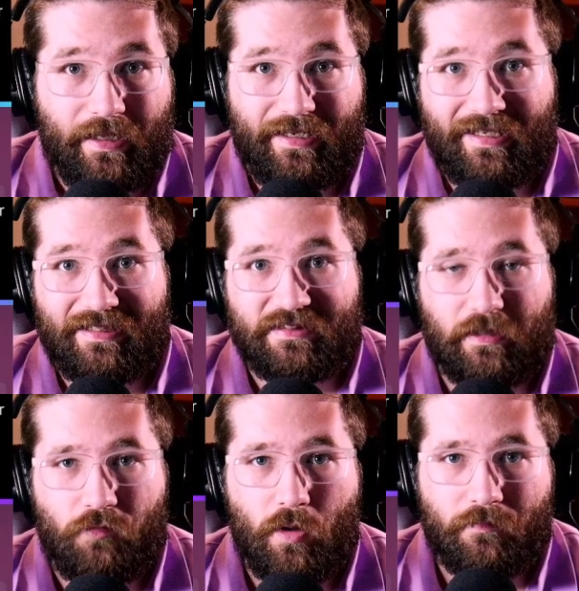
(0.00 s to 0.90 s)
Hey guys,
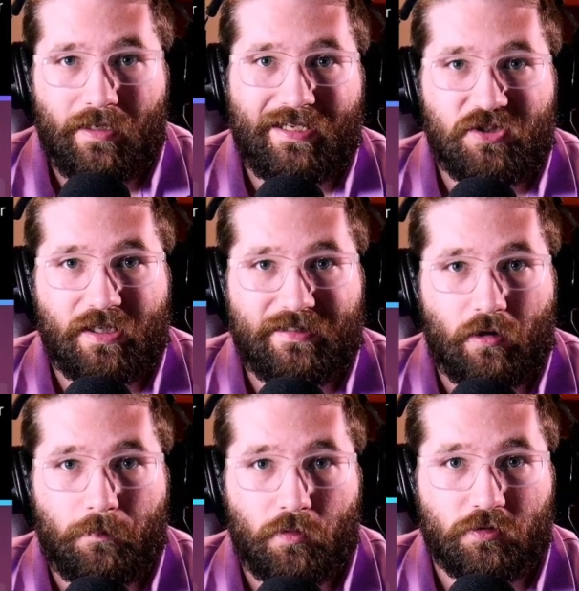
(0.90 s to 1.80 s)
if you have not checked
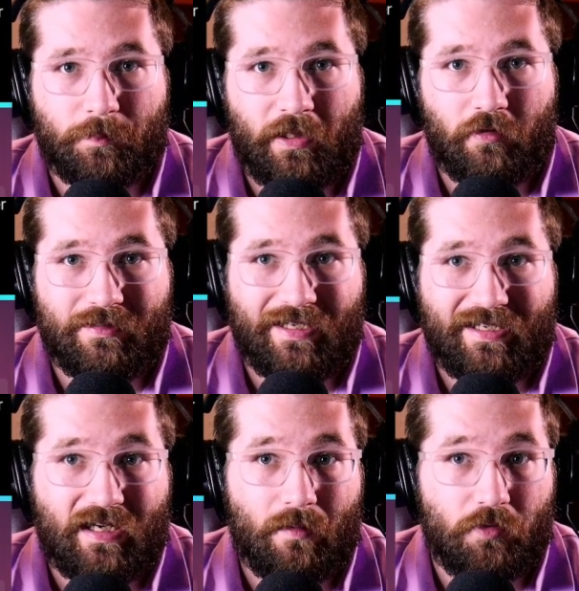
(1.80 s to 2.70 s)
out
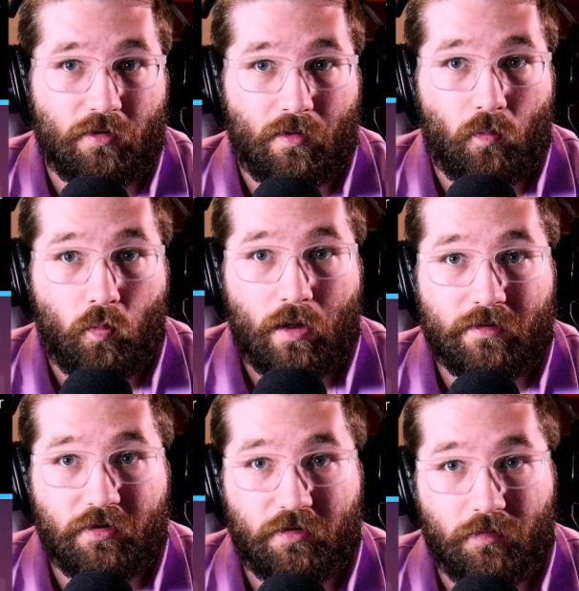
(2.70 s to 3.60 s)
PulseBanner.com, you're going to
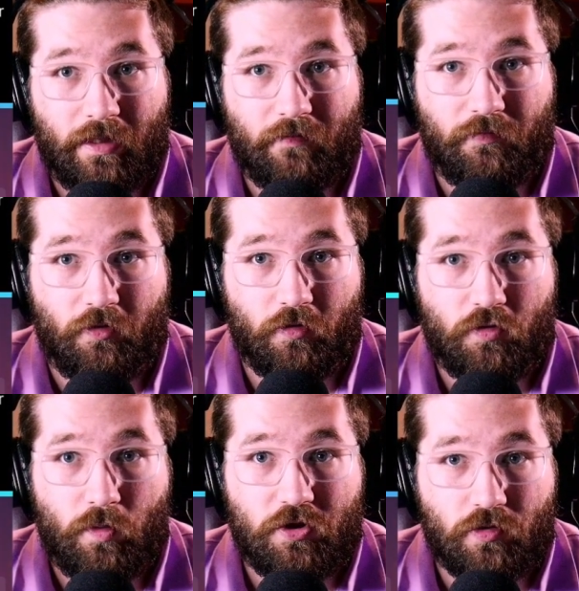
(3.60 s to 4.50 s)
want to do that for your
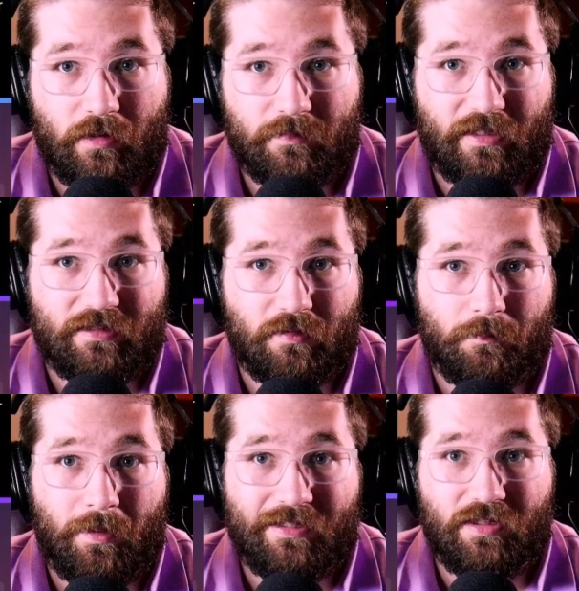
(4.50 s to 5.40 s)
Twitch streams. It's
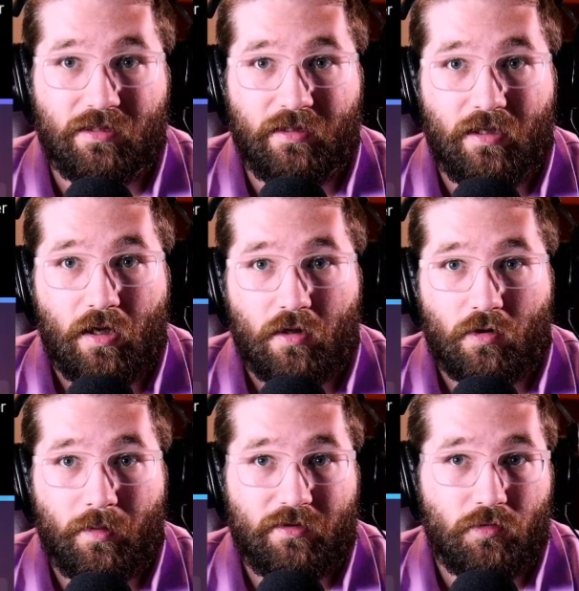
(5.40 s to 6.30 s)
basically
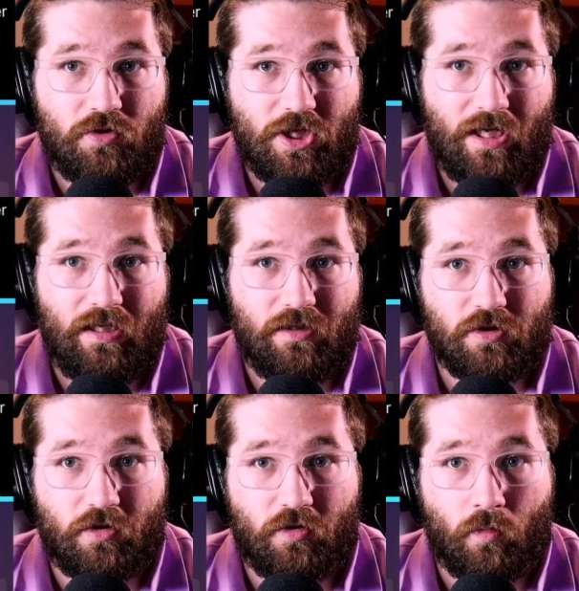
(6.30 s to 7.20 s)
going to
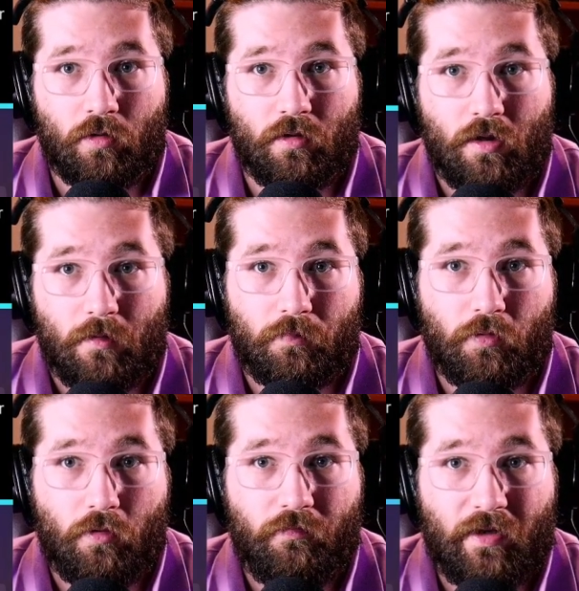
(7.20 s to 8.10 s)
change your
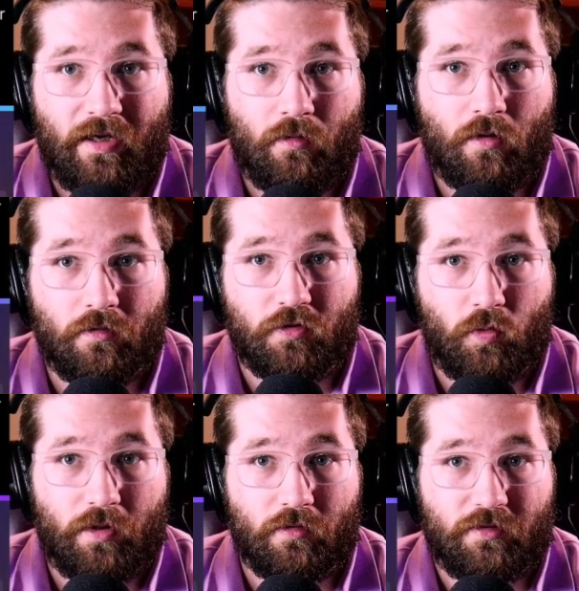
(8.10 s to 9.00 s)
profile on
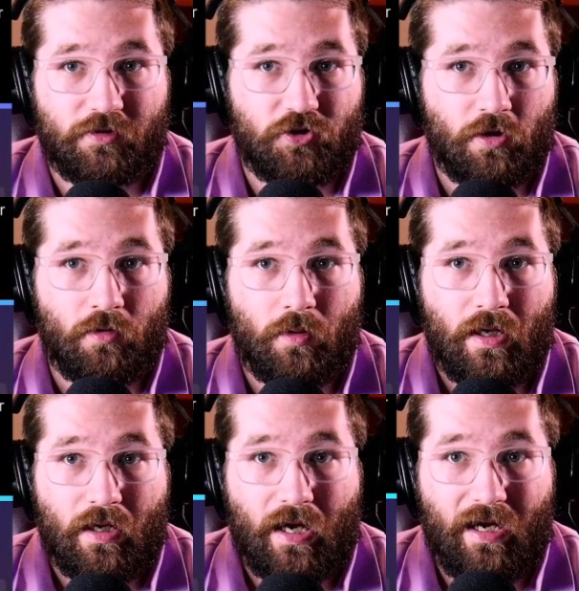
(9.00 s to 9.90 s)
Twitter to show
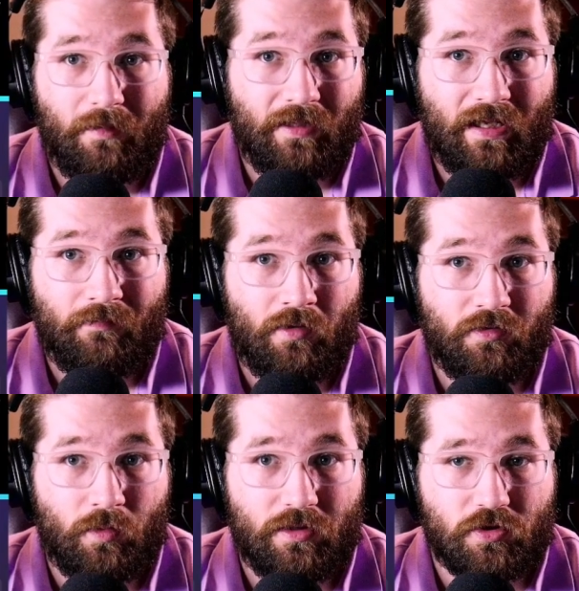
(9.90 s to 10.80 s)
I'm live
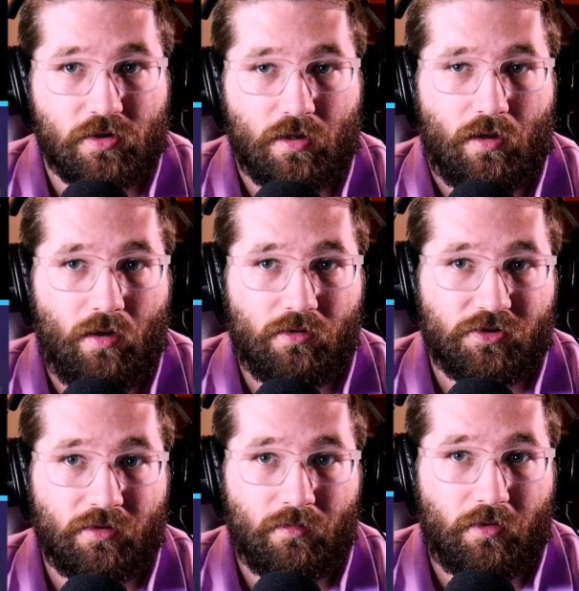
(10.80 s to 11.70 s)
on Twitch.
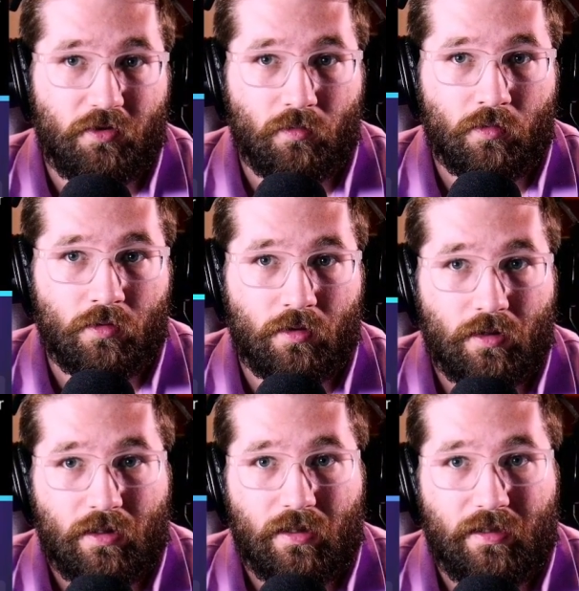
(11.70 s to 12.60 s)
Also,
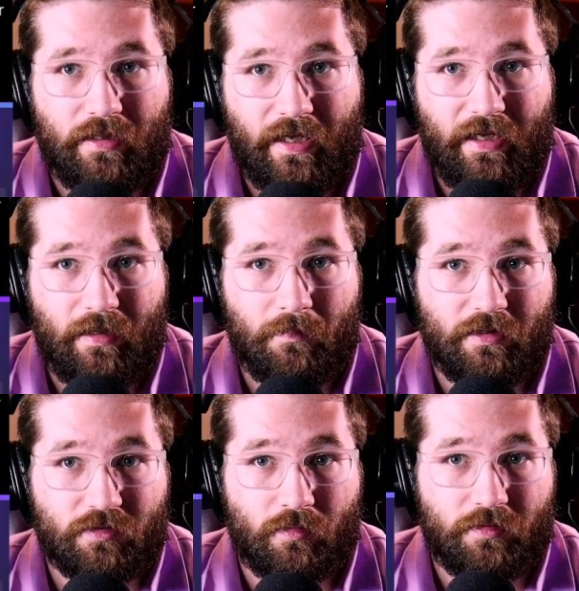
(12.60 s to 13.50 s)
your name
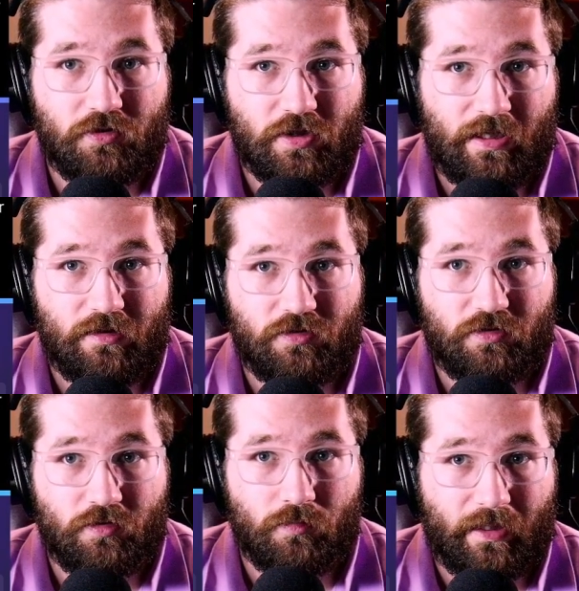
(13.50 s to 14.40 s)
is going to change
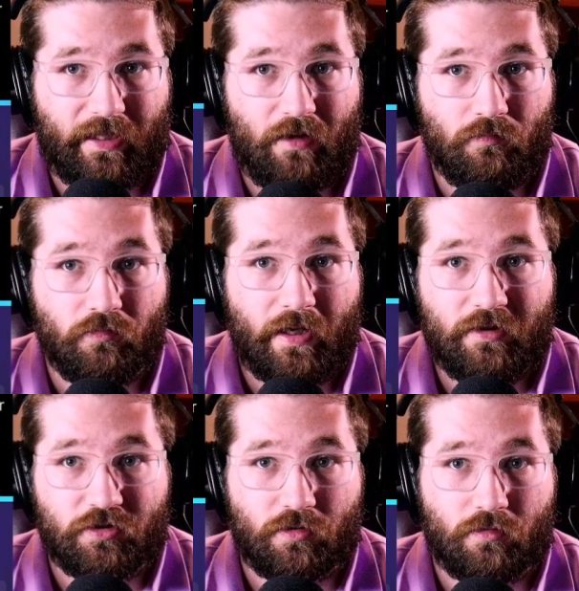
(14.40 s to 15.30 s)
to like a
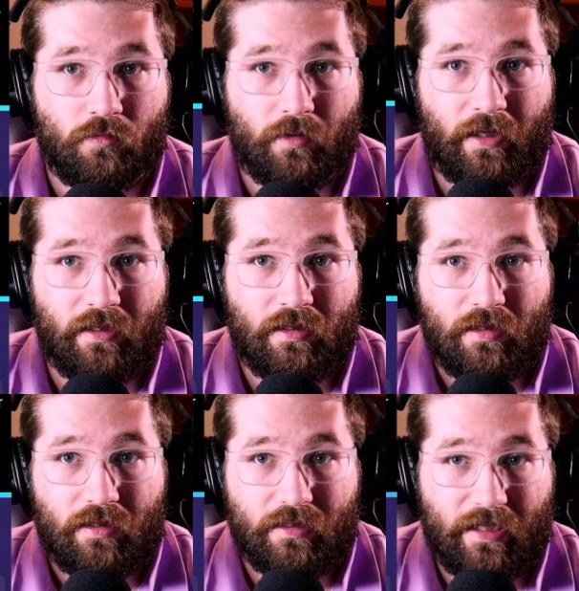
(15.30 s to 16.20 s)
red circle and
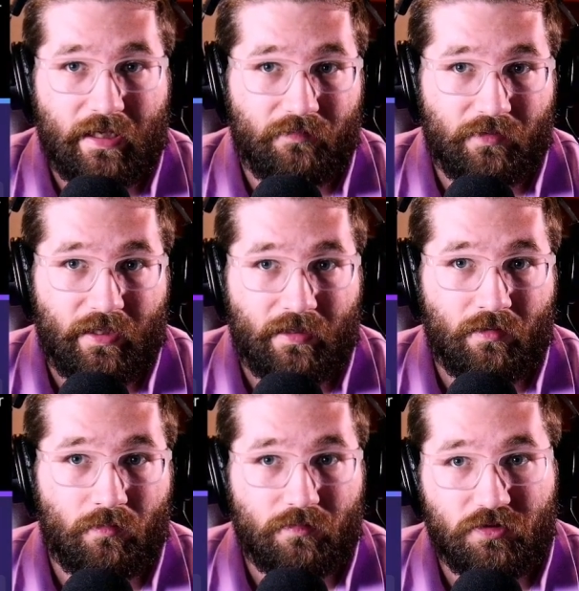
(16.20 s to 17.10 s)
live
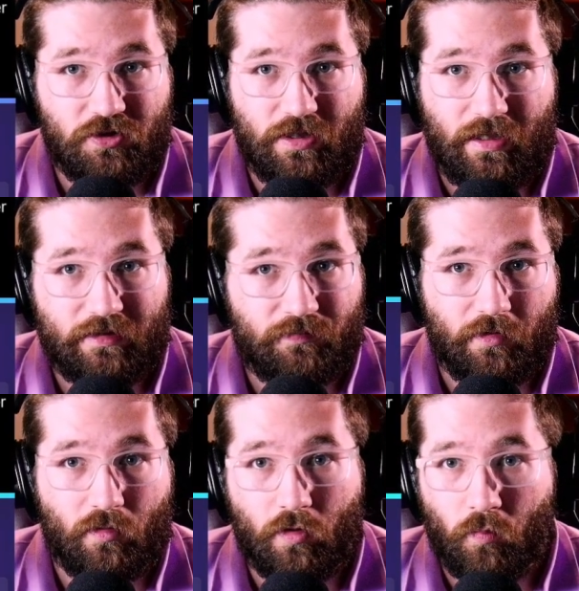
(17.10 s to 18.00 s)
now GS
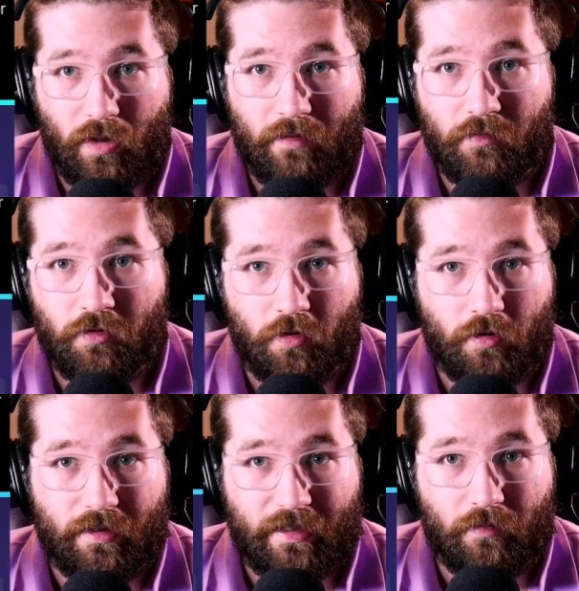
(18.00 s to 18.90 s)
Feare or whatever
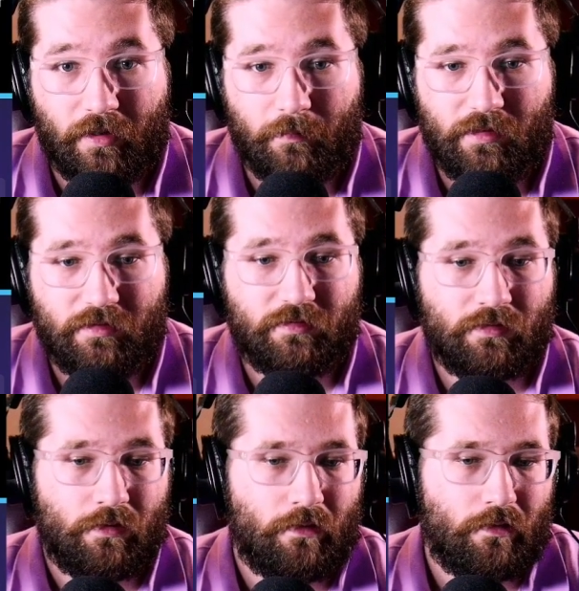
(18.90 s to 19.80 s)
your account name is.
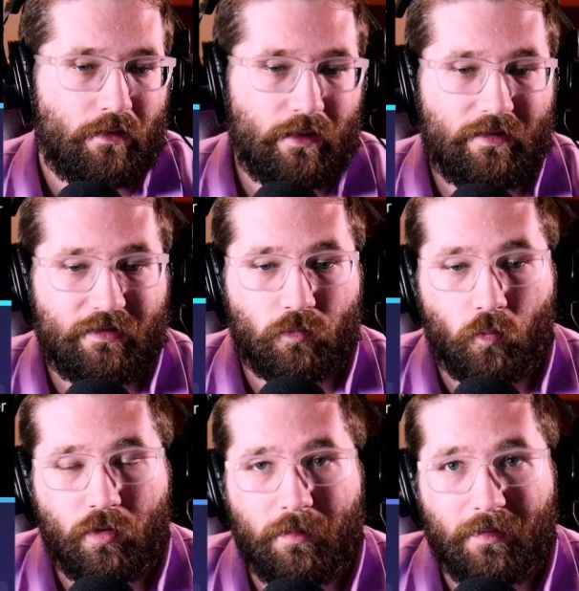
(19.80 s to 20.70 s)
It takes
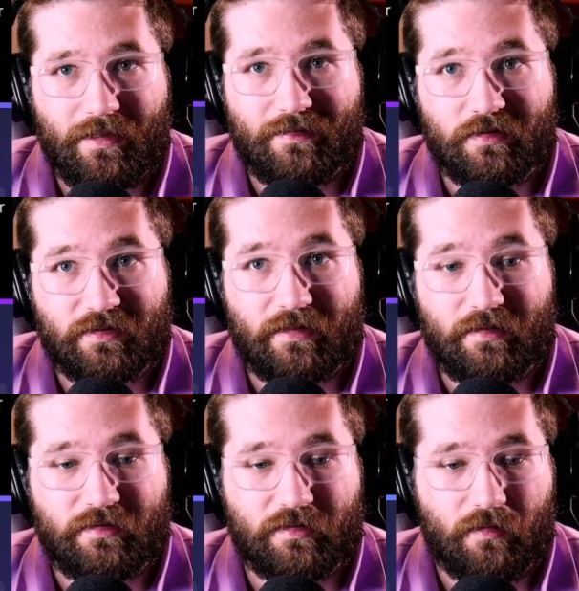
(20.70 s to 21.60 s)
1 minute to set
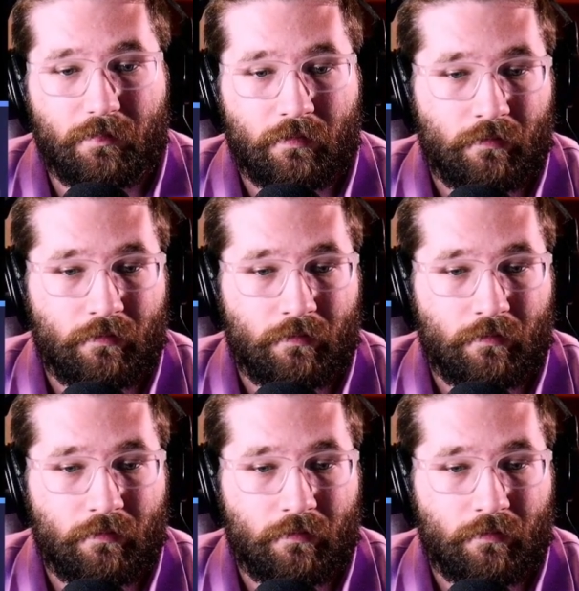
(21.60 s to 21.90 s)
this up.